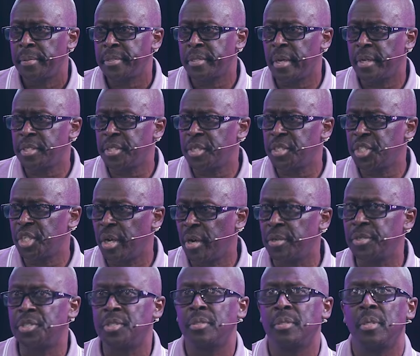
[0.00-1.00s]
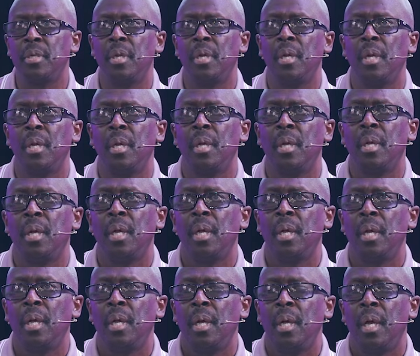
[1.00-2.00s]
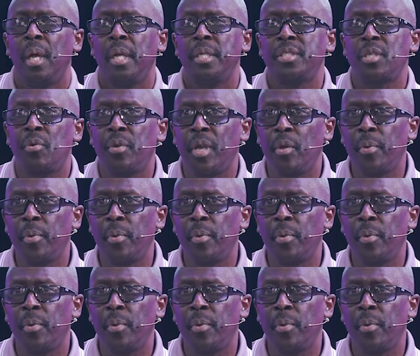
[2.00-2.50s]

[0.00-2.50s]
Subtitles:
Talking to the church. So